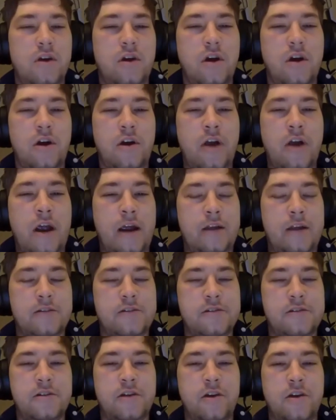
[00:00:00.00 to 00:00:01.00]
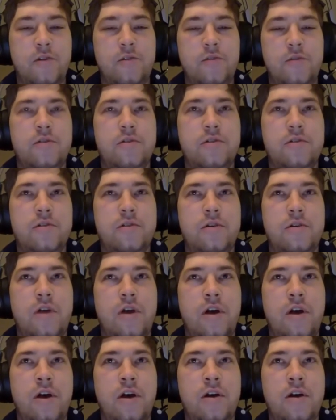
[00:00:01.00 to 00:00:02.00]
All right. So
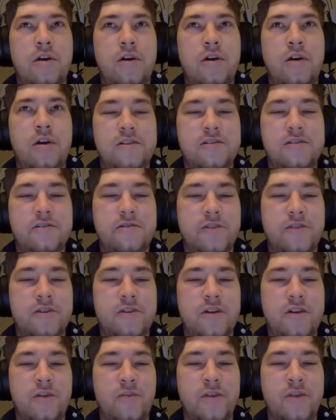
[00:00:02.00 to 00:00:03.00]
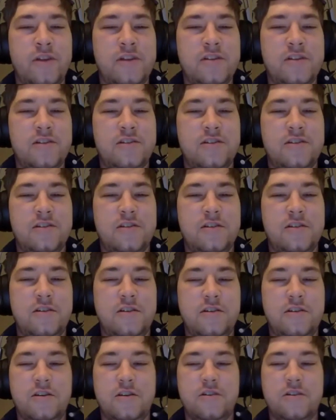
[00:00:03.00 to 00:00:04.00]
uh, Settlers of Catan, what lessons does it
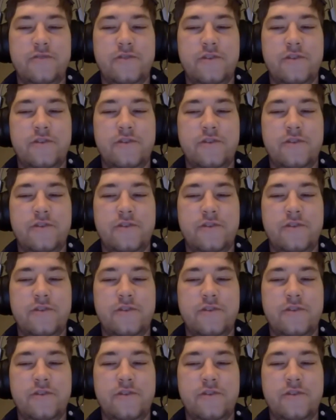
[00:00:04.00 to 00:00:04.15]
teach us?